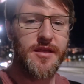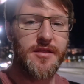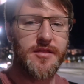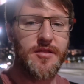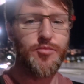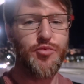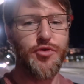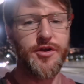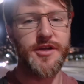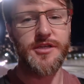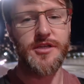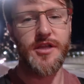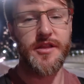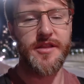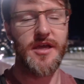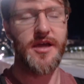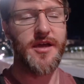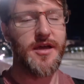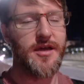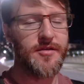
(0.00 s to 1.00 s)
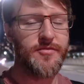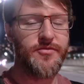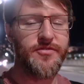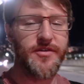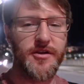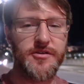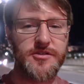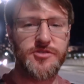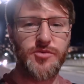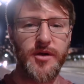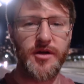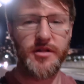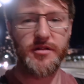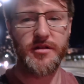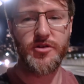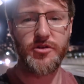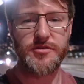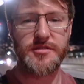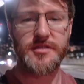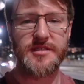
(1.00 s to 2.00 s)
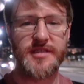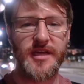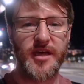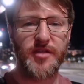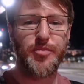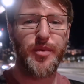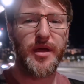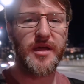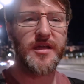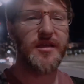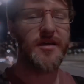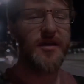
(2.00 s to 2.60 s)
bridge, the Ferris wheel across at South Bank.